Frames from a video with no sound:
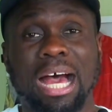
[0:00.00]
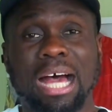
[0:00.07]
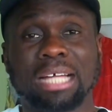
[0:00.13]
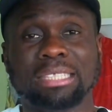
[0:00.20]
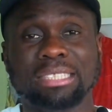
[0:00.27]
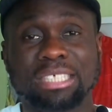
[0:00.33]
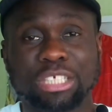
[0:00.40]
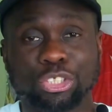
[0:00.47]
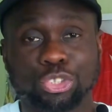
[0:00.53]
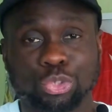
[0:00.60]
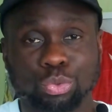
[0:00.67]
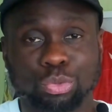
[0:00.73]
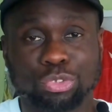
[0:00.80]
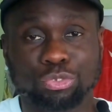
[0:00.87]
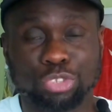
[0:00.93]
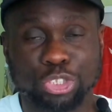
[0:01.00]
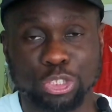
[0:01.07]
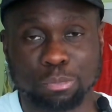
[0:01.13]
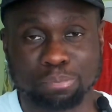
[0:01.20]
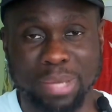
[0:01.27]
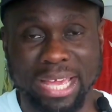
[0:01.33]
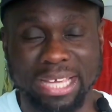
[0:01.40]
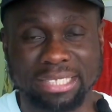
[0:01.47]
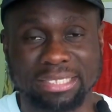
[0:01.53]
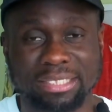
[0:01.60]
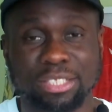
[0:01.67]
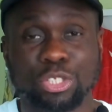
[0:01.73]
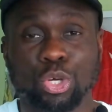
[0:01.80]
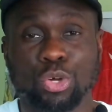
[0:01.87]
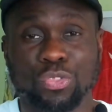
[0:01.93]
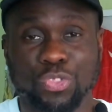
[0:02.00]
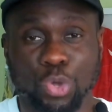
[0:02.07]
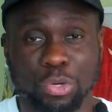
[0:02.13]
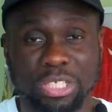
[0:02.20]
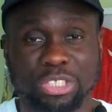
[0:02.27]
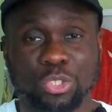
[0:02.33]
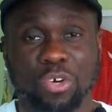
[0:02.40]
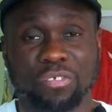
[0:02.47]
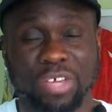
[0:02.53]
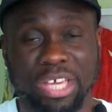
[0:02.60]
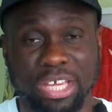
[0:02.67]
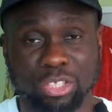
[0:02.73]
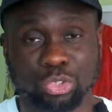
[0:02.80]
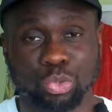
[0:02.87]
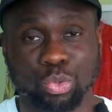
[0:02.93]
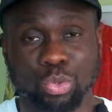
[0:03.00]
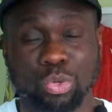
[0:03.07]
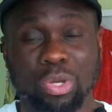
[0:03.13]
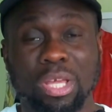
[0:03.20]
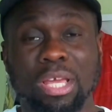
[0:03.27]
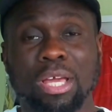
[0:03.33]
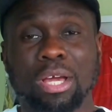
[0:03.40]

and he should respect the authority of Eto,